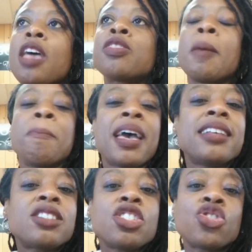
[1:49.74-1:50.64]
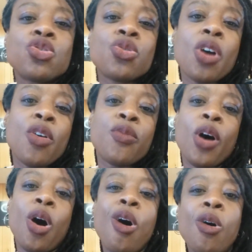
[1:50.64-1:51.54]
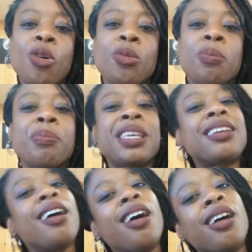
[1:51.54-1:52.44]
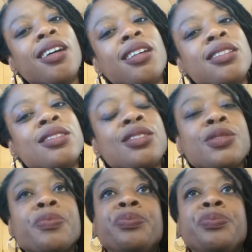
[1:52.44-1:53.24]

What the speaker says: message drove home because